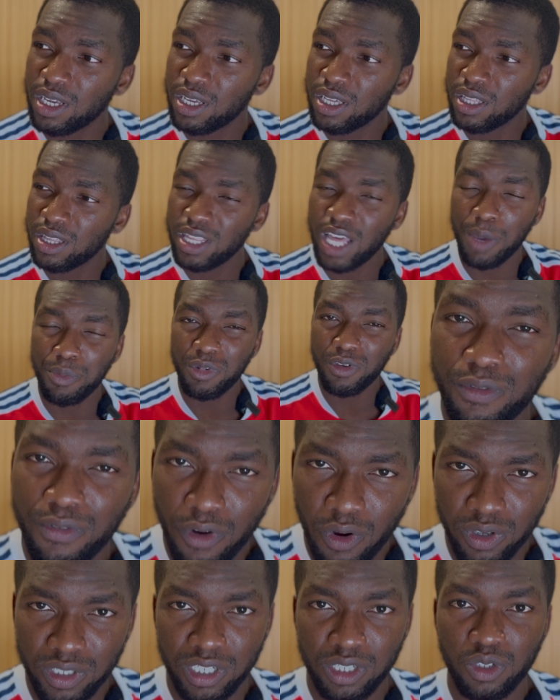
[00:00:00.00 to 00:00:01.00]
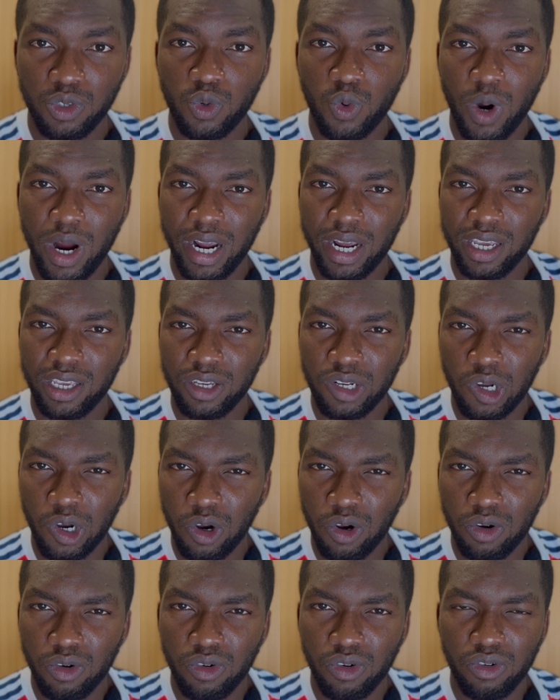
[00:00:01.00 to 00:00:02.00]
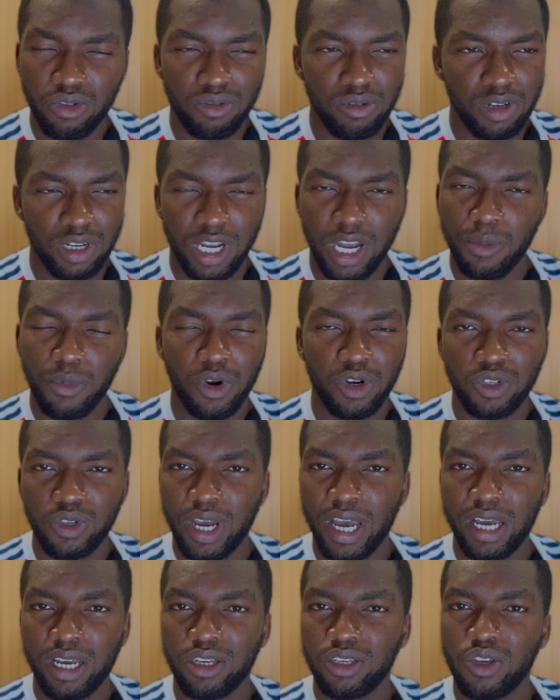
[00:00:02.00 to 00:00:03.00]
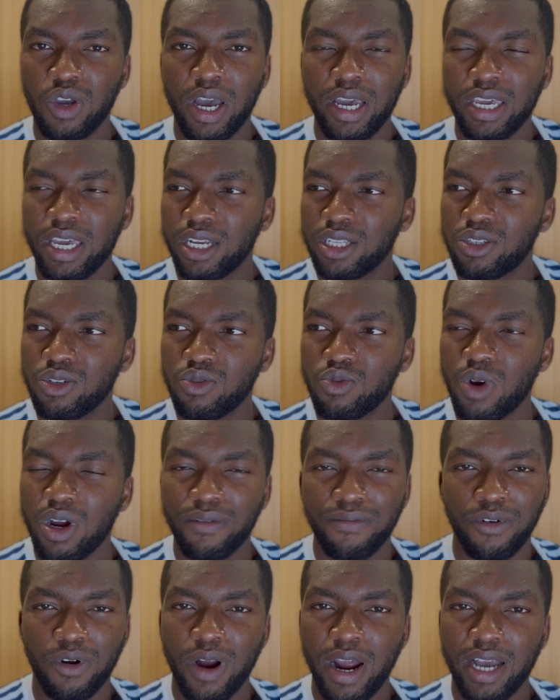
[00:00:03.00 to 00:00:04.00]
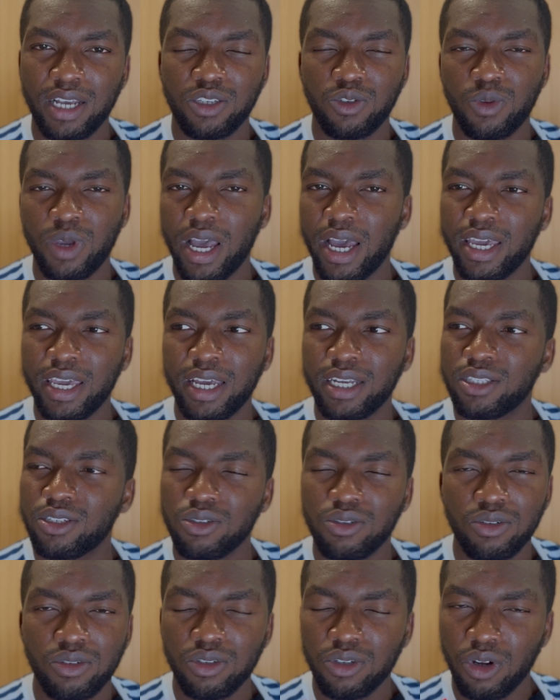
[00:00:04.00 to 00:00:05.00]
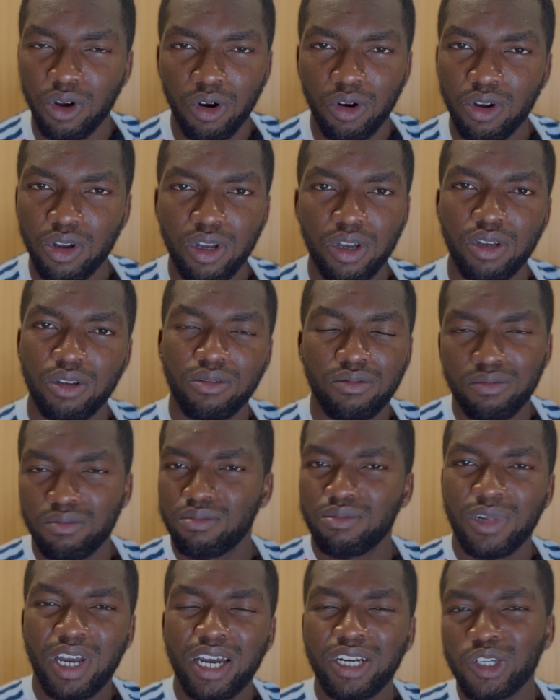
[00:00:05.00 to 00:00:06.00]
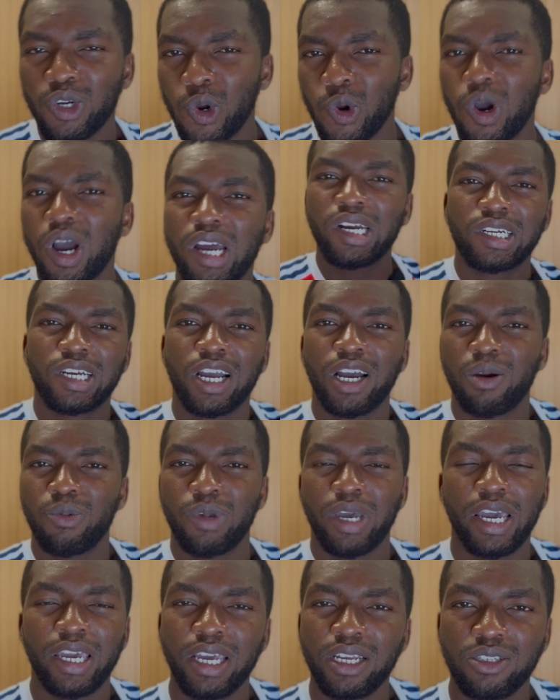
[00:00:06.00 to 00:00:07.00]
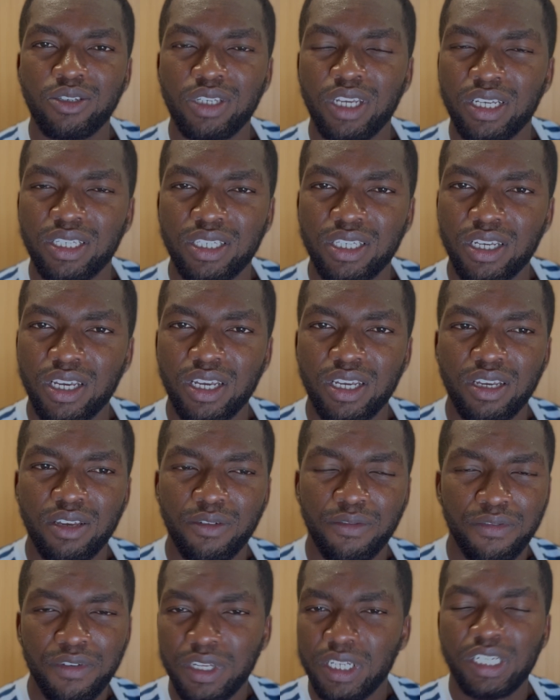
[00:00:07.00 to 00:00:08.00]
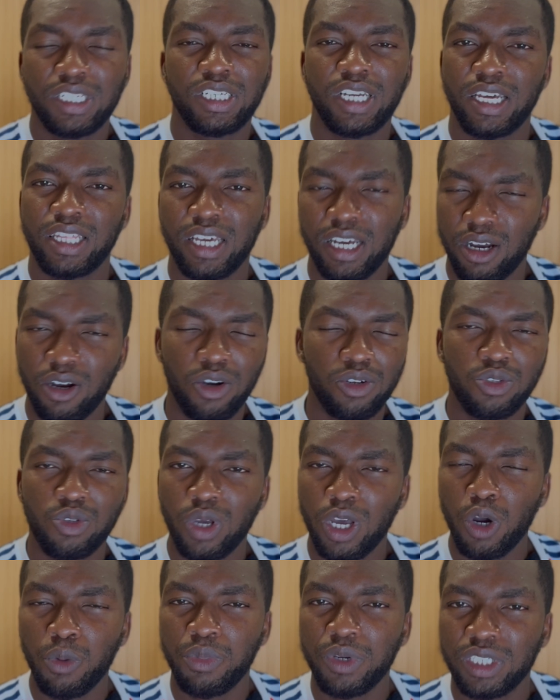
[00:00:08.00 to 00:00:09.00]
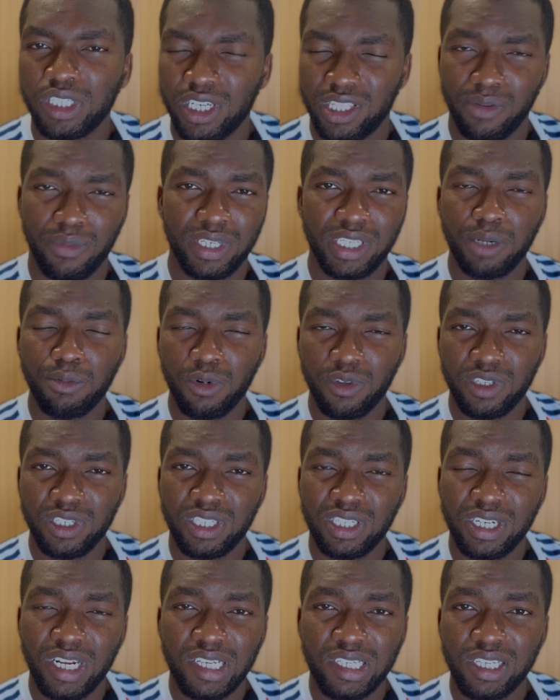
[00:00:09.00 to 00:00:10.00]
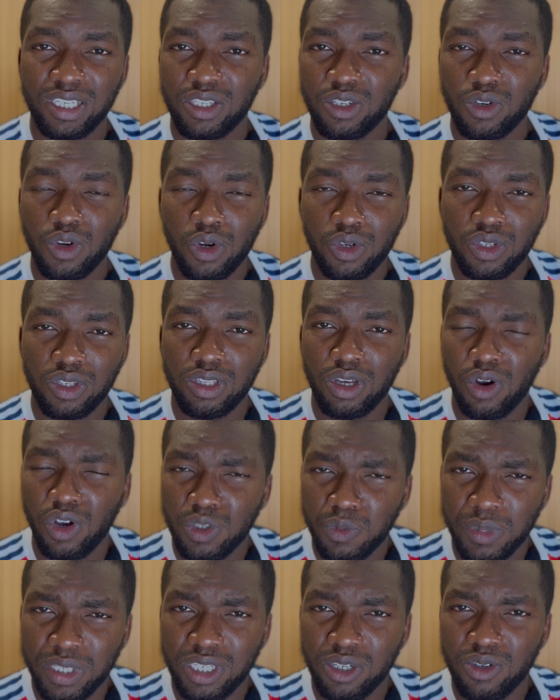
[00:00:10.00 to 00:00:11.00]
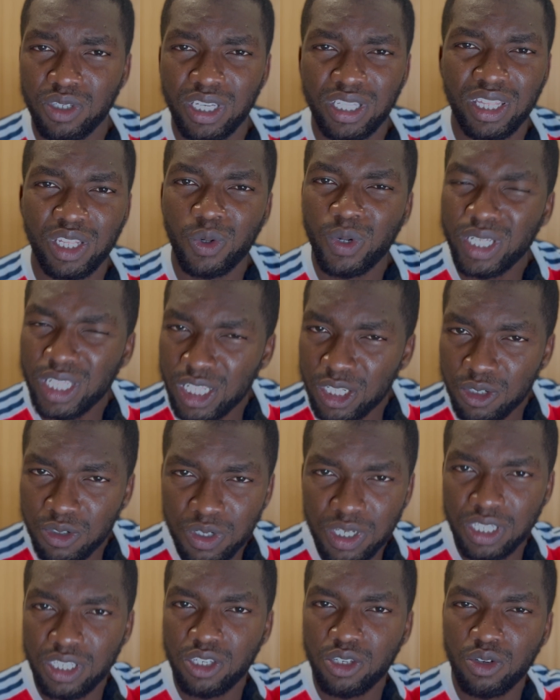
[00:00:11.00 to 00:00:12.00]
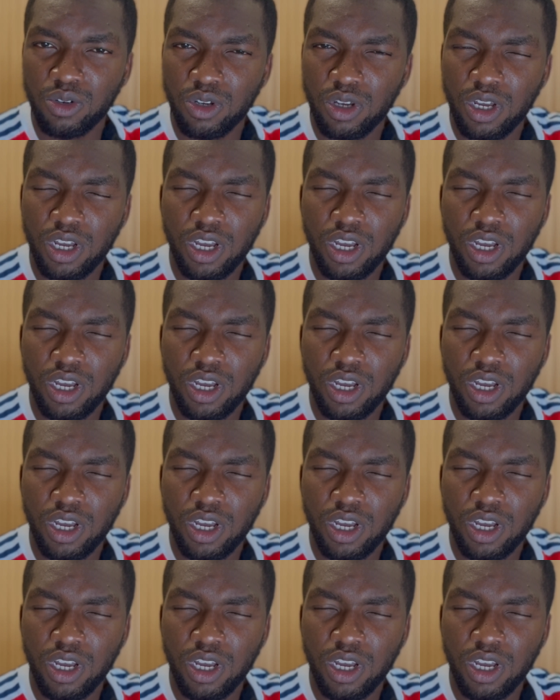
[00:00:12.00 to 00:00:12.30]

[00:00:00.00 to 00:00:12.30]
they are being forced to work. Come on, you are here to work for us. We are here to hand go hand come. We are here to just feed each other or to help each other. But some of these nurses, you go to the hospitals and the way they treat you,